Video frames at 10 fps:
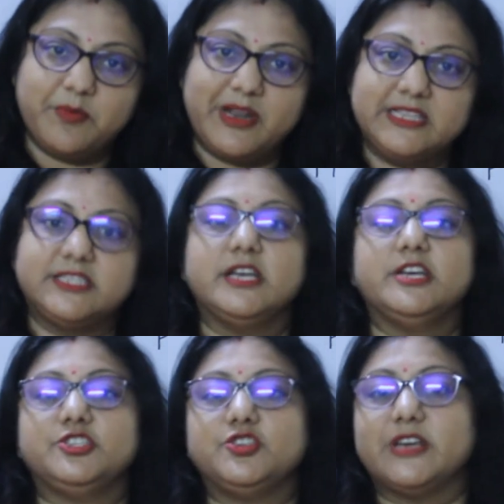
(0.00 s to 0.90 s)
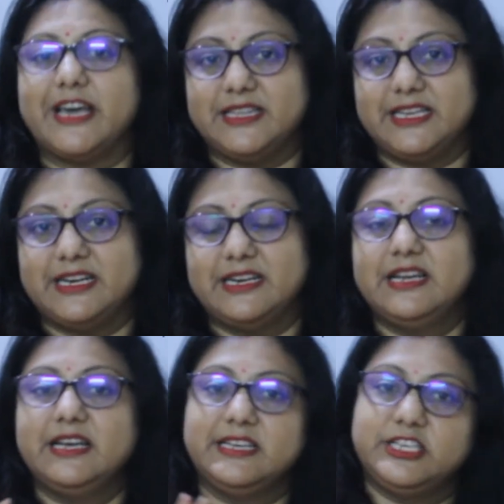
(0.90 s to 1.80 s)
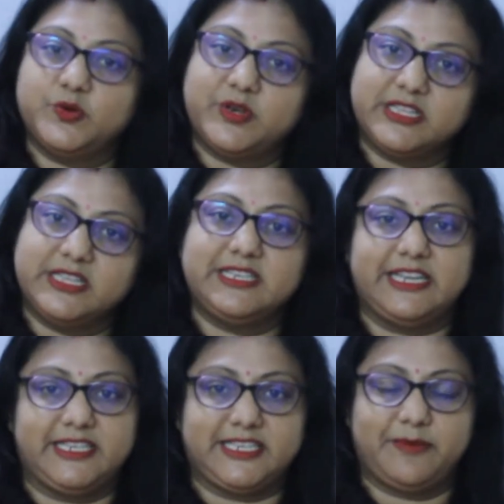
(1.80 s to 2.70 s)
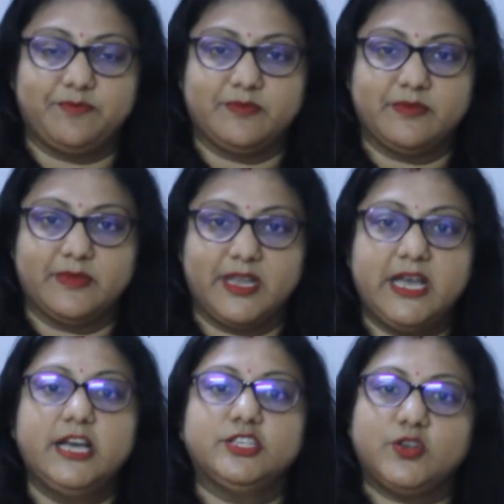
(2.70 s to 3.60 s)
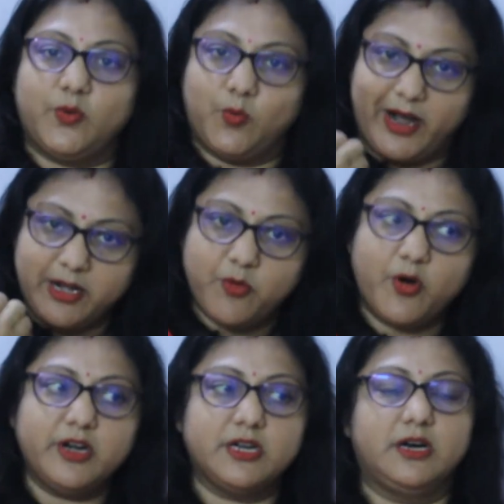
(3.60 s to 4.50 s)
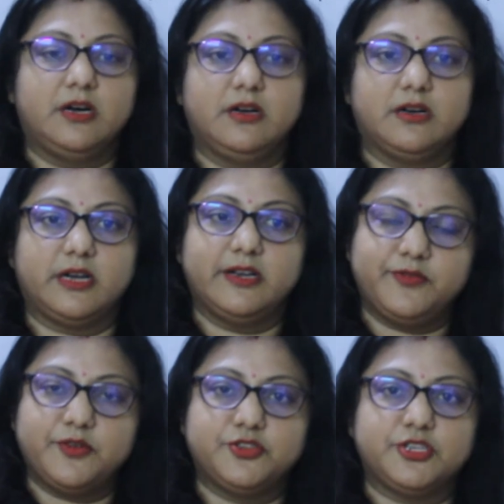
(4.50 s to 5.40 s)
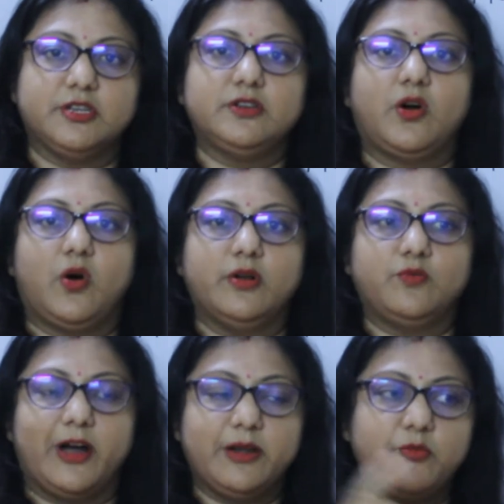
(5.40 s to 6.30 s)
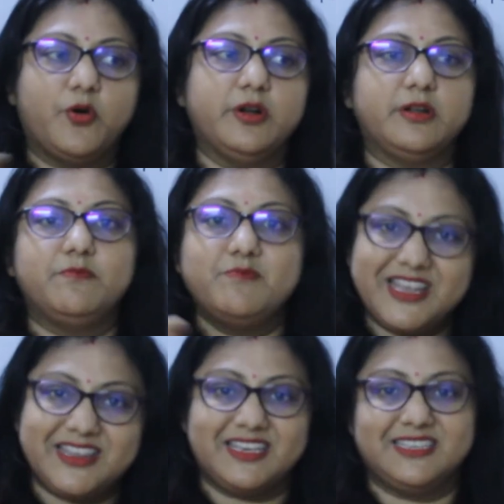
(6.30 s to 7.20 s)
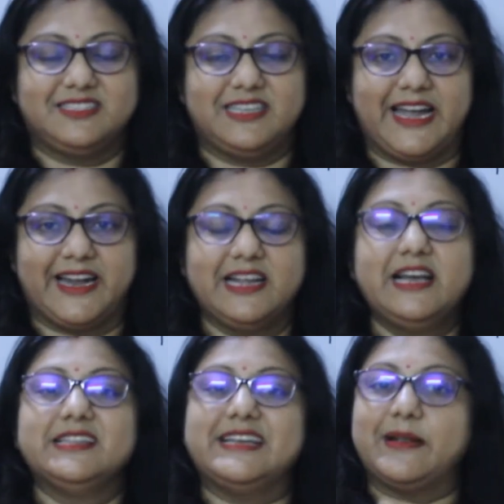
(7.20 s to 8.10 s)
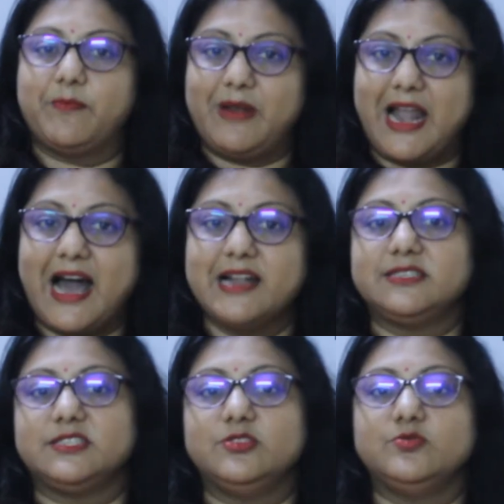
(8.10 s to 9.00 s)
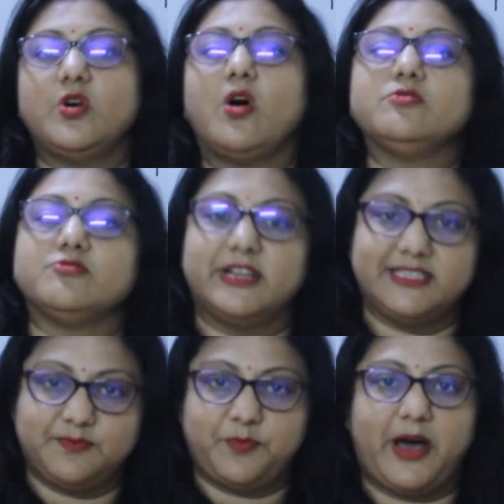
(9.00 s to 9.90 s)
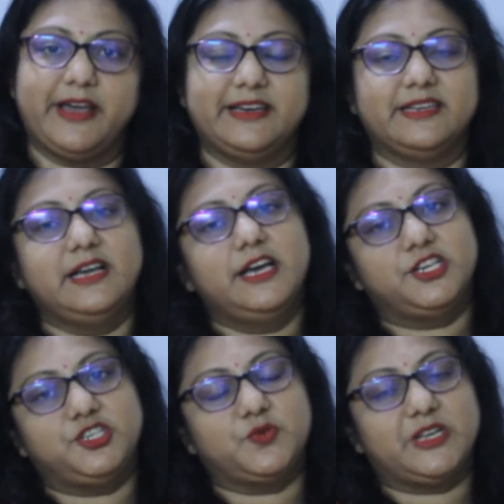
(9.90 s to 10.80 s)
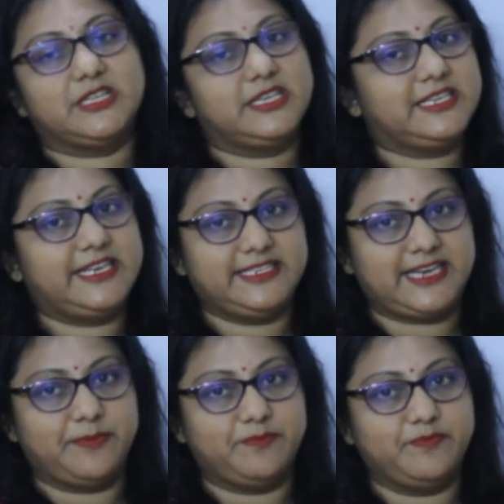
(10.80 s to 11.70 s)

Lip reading: place together during the daytime. So one more confusion or one more myth is there that plants do not respire during the daytime.